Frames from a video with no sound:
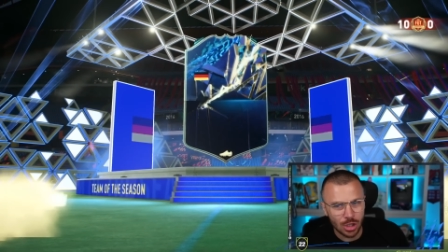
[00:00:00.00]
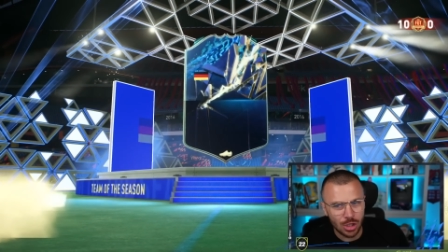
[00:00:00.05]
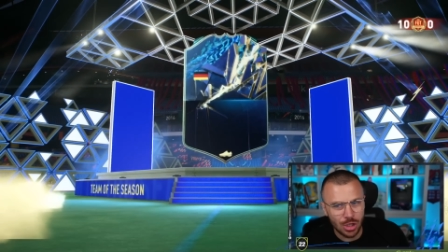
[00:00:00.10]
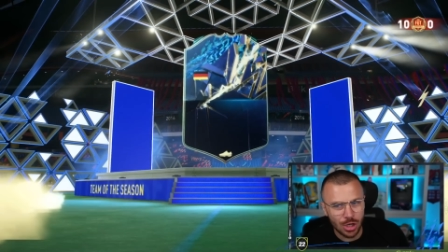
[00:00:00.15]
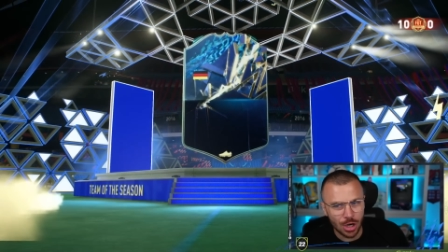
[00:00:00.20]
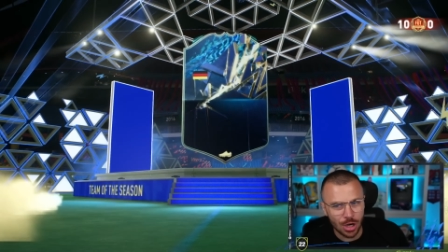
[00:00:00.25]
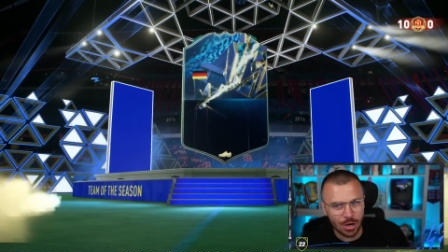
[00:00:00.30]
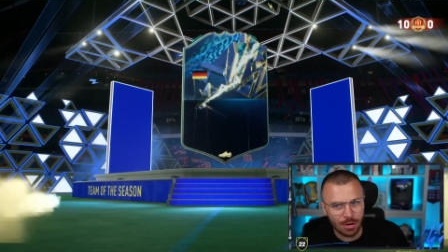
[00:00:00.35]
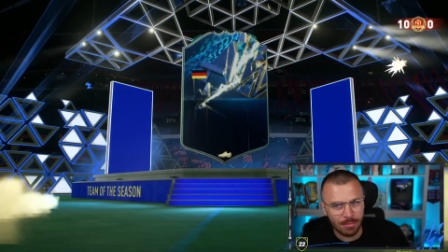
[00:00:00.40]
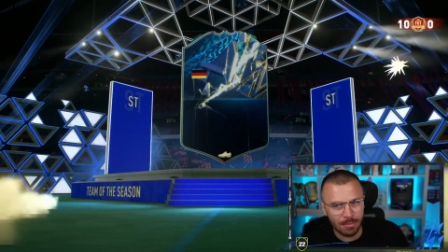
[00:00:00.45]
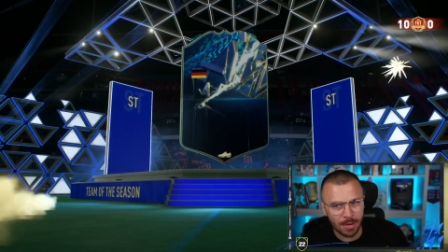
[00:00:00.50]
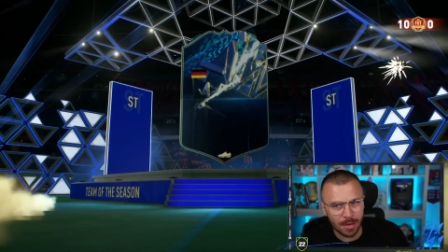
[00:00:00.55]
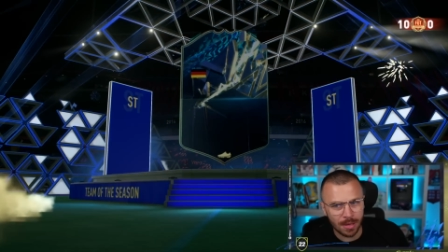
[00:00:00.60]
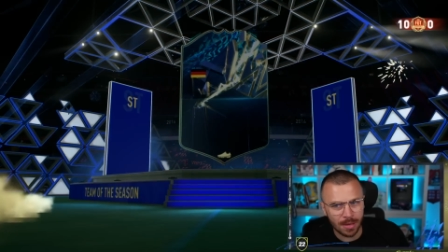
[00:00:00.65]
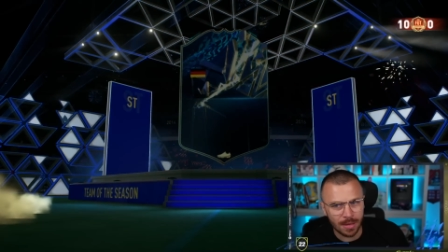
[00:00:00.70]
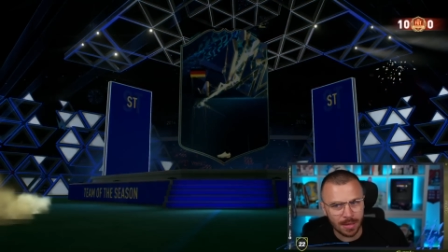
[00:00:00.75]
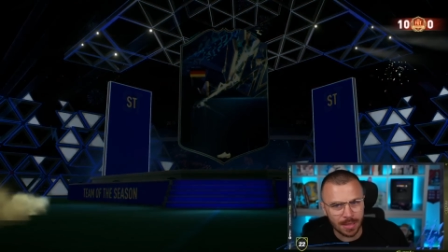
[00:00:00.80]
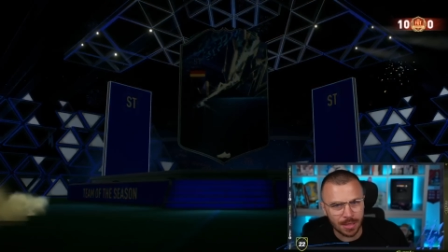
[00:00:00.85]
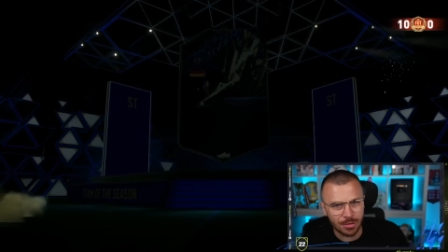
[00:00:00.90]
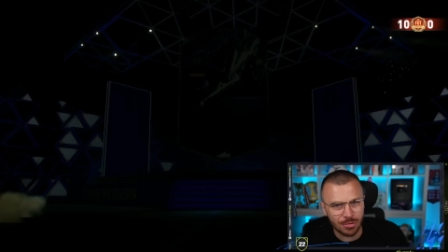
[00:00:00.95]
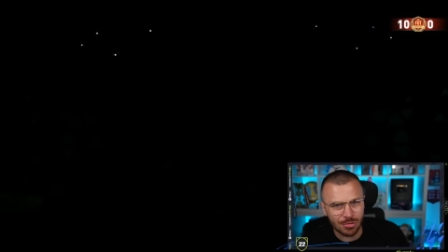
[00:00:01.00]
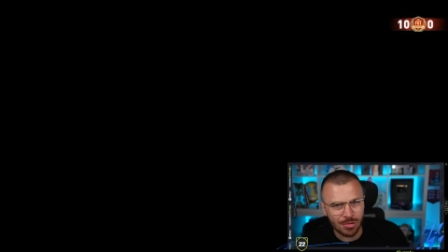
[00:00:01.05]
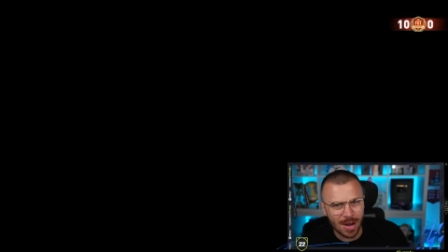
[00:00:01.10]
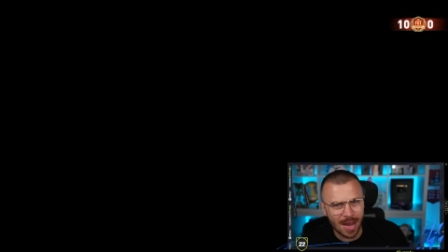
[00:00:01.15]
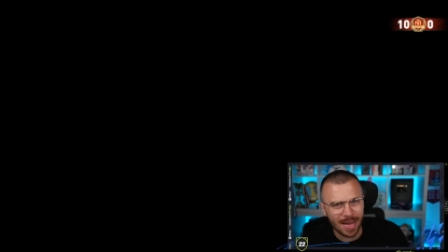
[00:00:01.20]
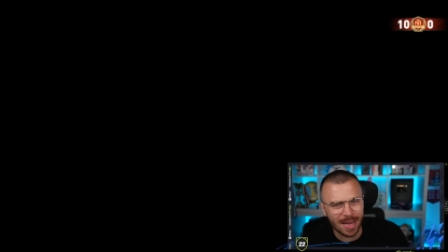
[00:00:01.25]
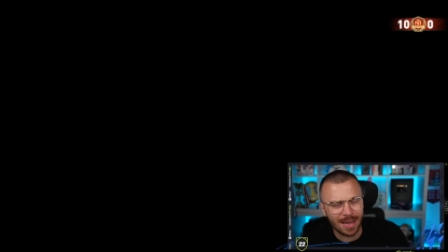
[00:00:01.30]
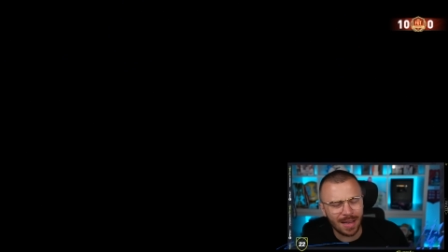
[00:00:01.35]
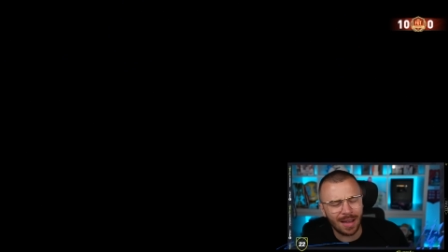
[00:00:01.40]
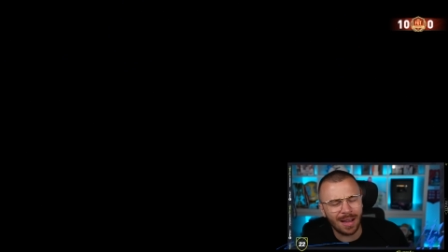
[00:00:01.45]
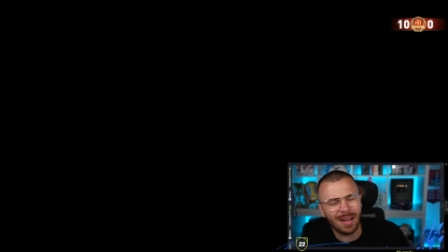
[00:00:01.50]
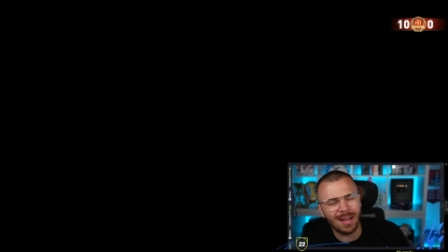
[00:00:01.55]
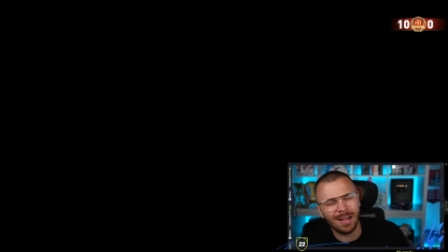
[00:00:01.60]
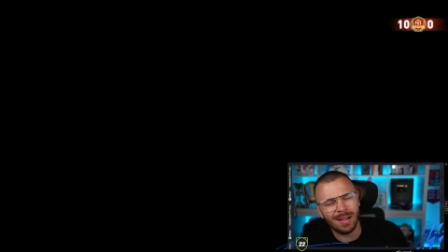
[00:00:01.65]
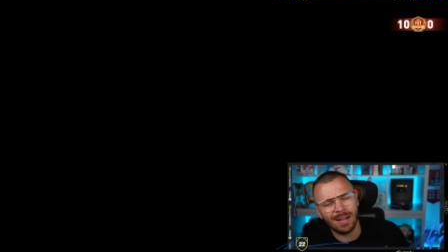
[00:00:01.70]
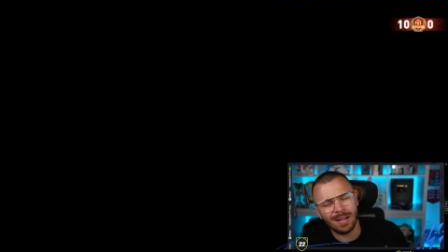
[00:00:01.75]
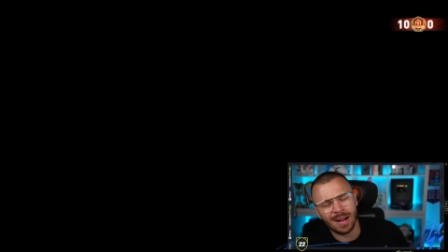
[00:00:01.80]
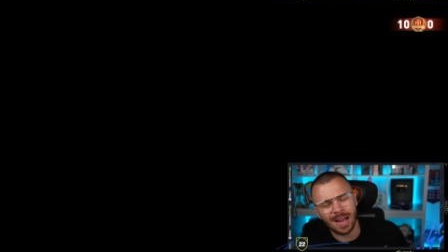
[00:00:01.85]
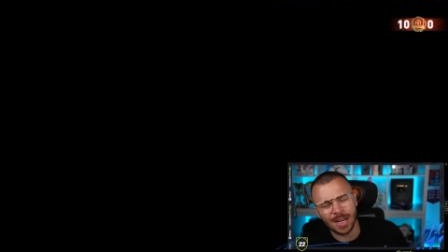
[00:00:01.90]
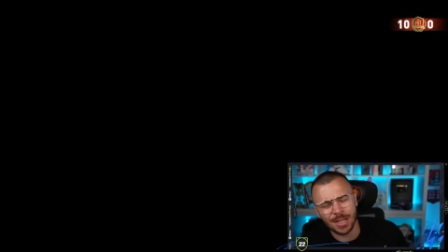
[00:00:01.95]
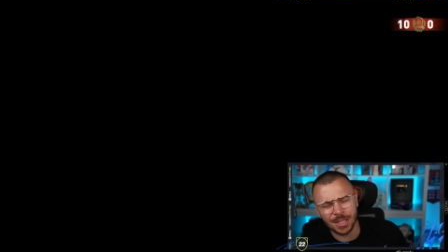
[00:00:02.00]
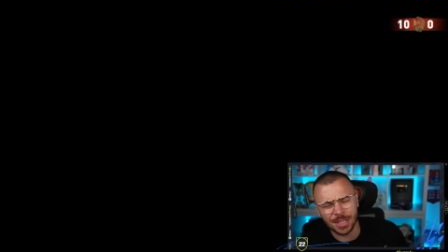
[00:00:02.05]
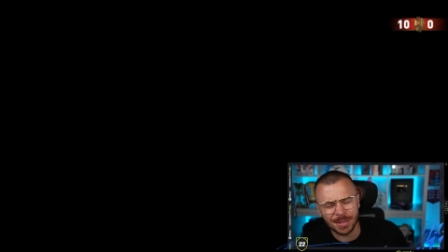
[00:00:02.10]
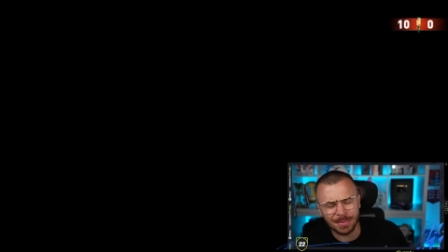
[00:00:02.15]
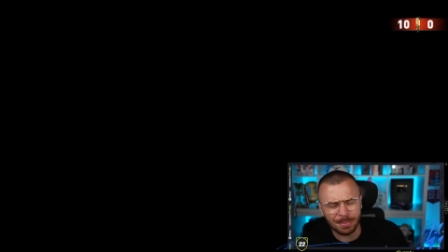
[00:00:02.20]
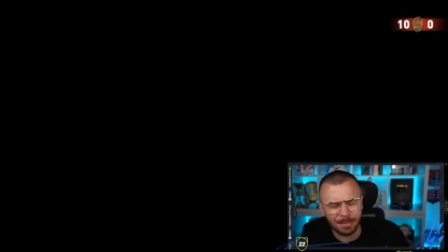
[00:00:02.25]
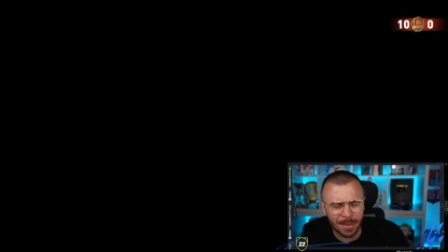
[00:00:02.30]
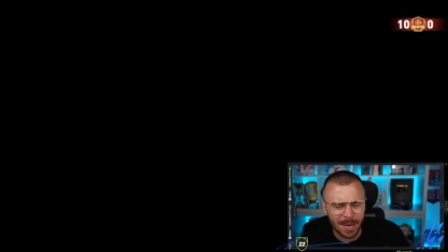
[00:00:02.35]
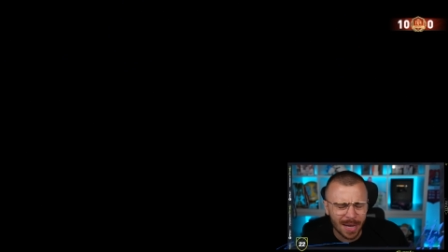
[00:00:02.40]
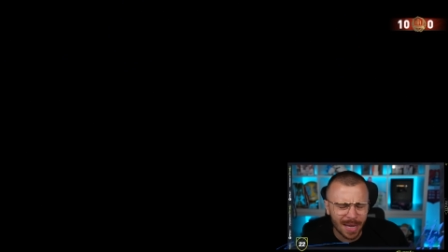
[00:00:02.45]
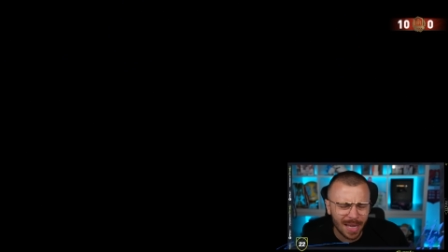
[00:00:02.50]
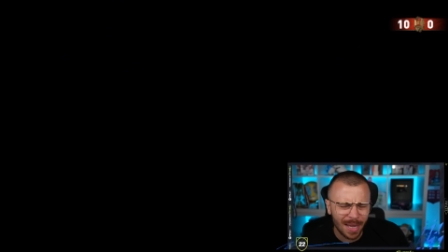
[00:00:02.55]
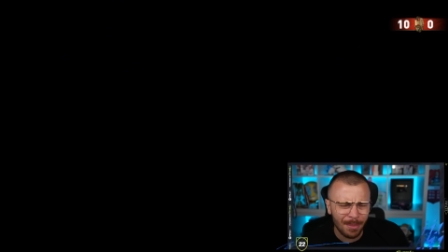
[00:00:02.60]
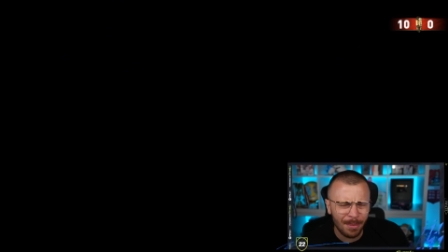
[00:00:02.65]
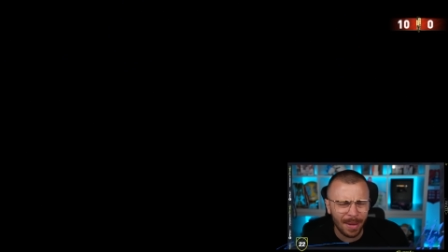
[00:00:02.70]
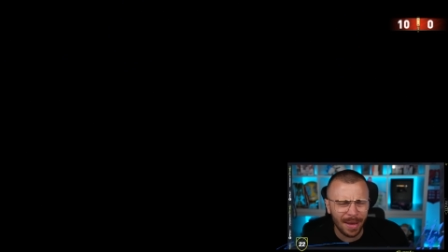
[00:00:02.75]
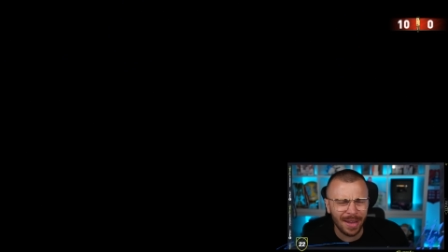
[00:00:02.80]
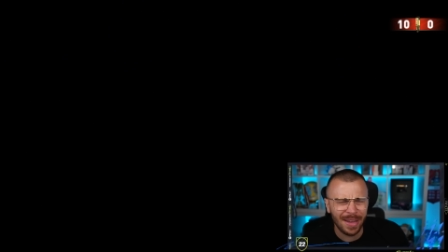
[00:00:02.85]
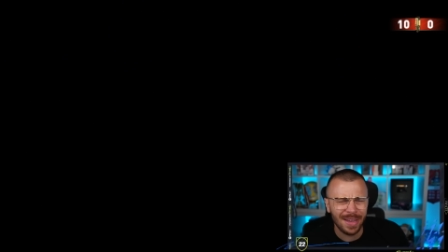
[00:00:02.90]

German striker, I just pack him